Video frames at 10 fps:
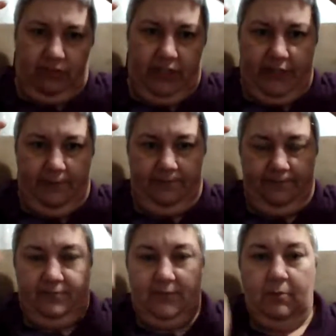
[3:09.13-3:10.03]
Yeah.
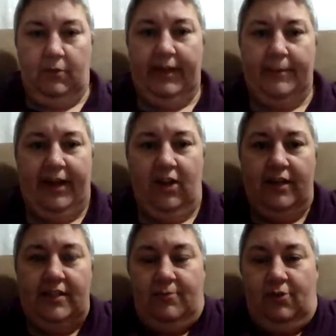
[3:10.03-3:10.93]
I'm going to get my hair
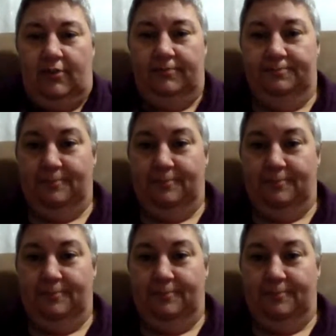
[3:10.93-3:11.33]
cut tomorrow.